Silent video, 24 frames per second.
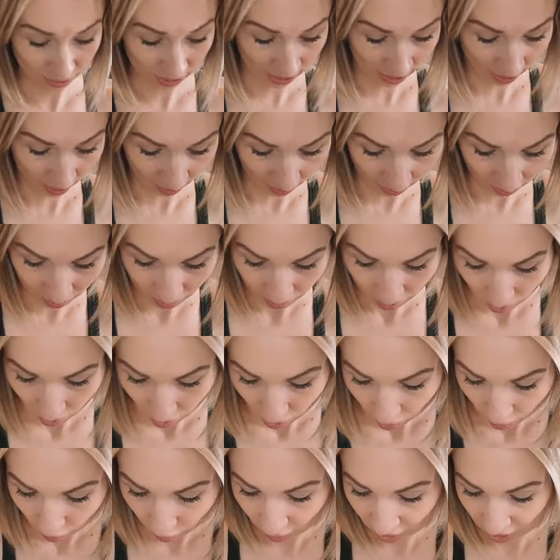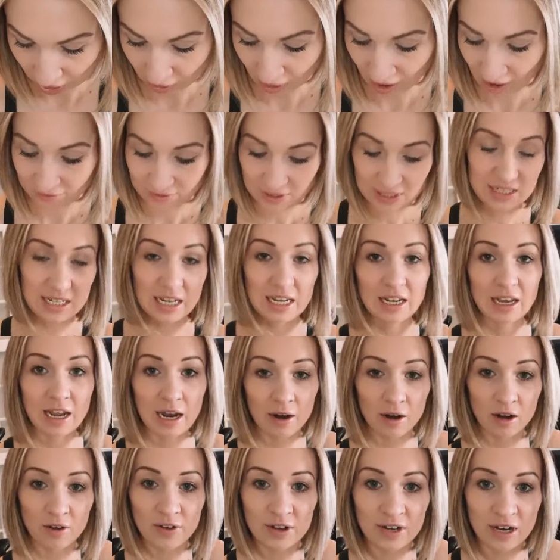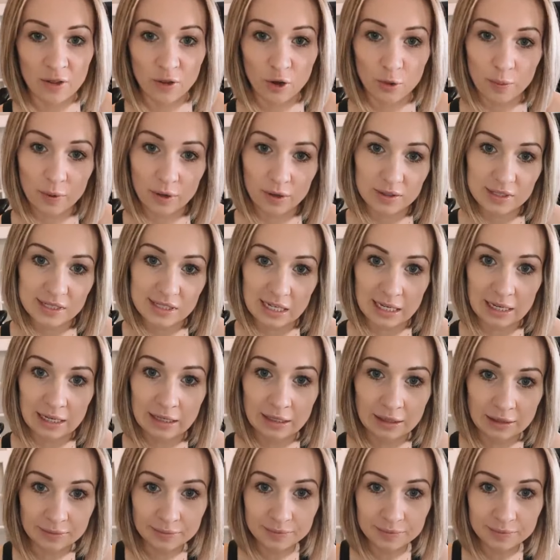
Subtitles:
you there when you have to take care of another person.